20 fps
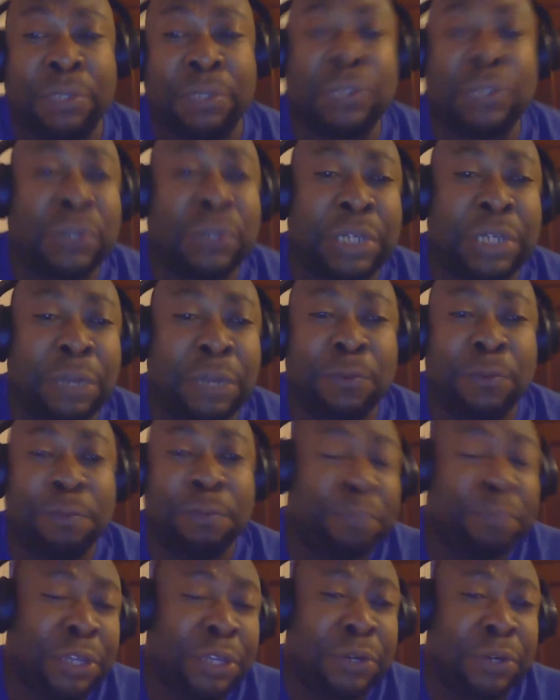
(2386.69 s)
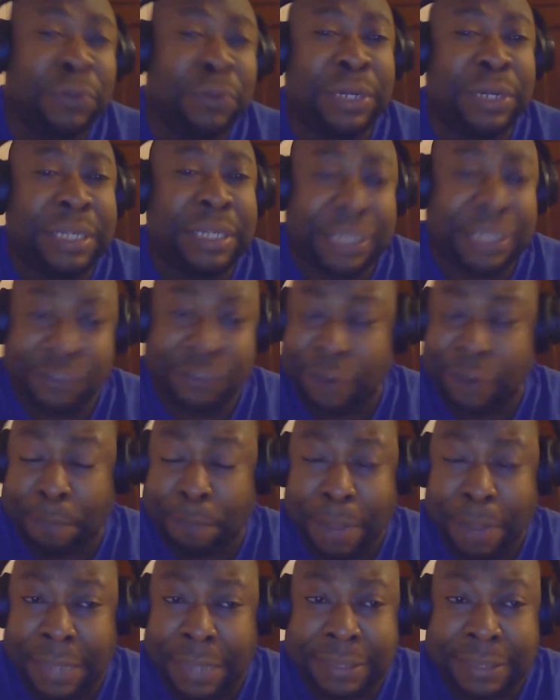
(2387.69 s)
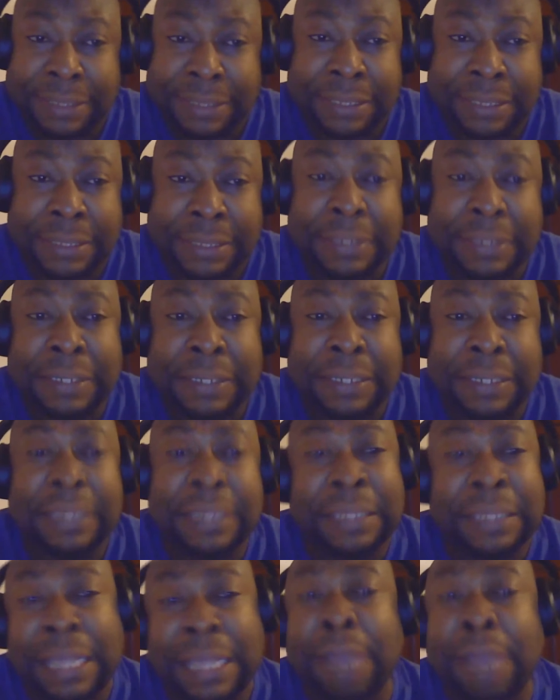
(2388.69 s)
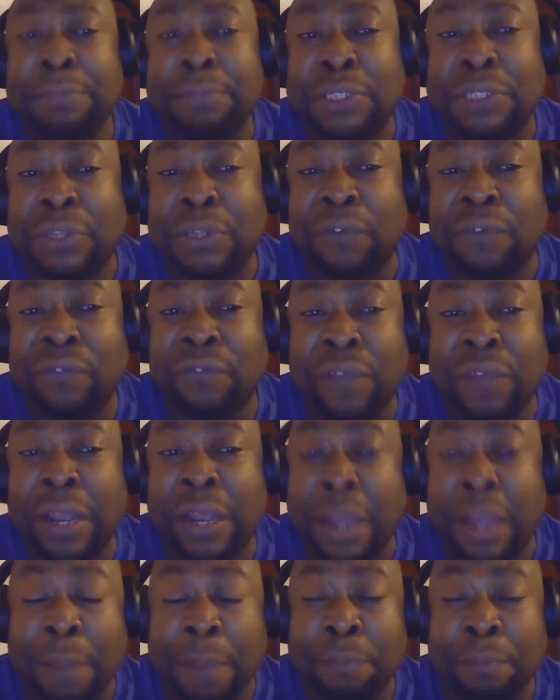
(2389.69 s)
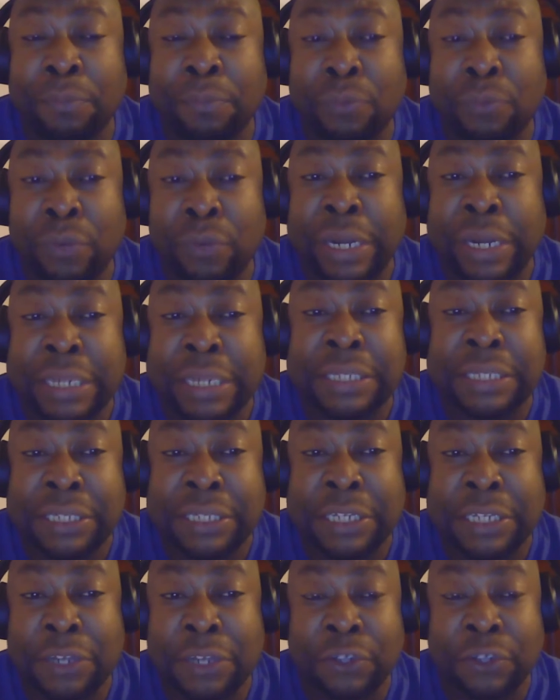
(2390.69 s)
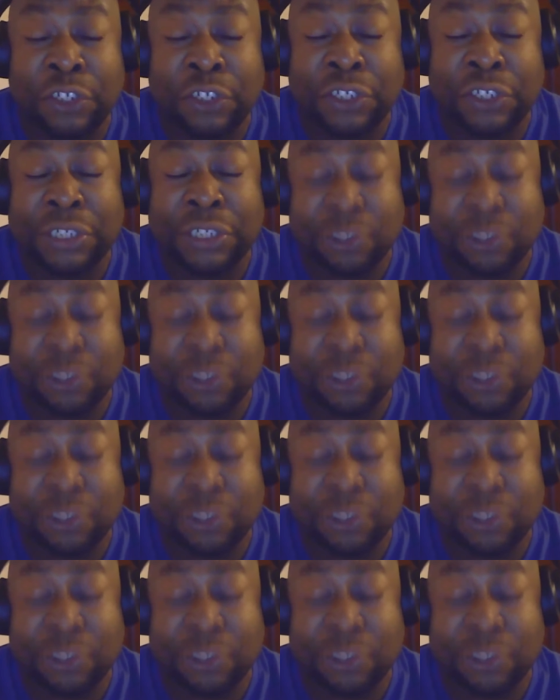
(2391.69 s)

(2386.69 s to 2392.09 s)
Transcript: So there will be no discrepancy in terms of when he or she's